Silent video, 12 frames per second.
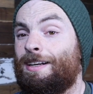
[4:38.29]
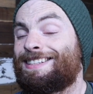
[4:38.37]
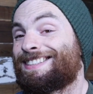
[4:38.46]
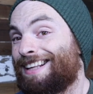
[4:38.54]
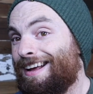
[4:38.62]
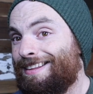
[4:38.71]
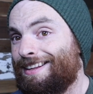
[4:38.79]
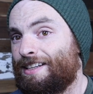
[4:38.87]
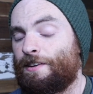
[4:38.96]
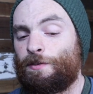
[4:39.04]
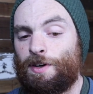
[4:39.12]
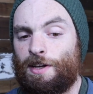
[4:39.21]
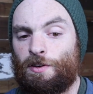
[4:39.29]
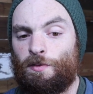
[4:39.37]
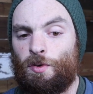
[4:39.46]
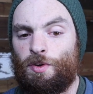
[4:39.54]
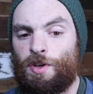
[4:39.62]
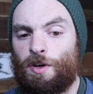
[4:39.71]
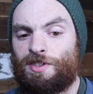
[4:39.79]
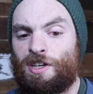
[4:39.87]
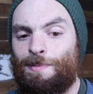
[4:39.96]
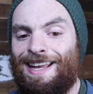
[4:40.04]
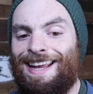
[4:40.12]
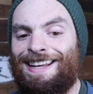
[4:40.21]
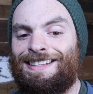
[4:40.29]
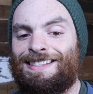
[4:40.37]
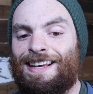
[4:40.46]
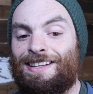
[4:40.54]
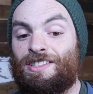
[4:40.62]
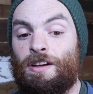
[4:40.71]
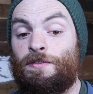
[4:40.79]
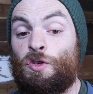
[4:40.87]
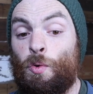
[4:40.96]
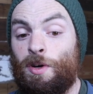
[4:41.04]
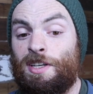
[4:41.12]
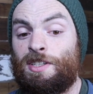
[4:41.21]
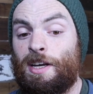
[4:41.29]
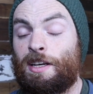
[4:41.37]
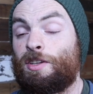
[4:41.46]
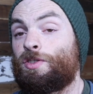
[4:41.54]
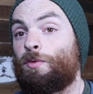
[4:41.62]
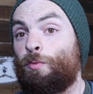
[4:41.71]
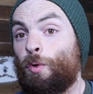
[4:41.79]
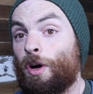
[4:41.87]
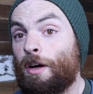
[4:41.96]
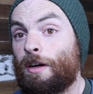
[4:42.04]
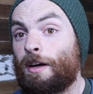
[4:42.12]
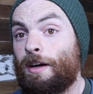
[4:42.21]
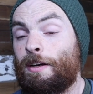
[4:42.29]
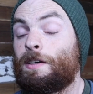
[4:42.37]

Slightly different interval though. It's going to be 8 sets of 20 seconds of work,